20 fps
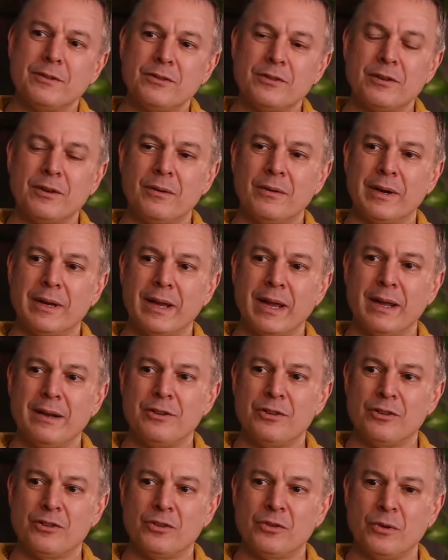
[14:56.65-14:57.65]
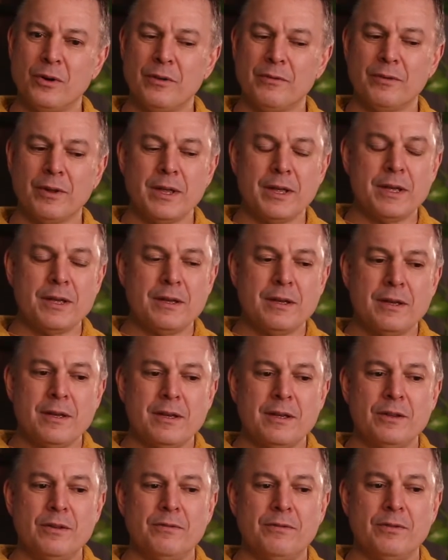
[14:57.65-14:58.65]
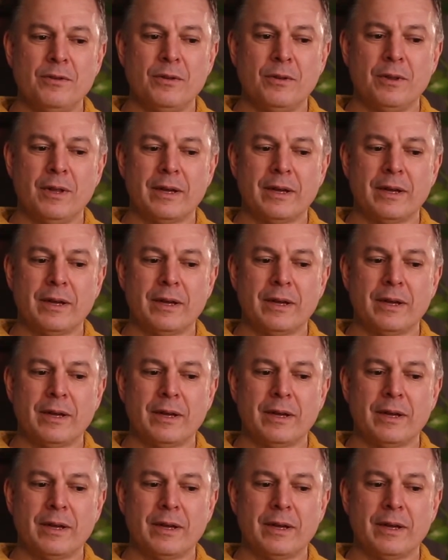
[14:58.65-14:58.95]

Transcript: So again, just sort of, you feel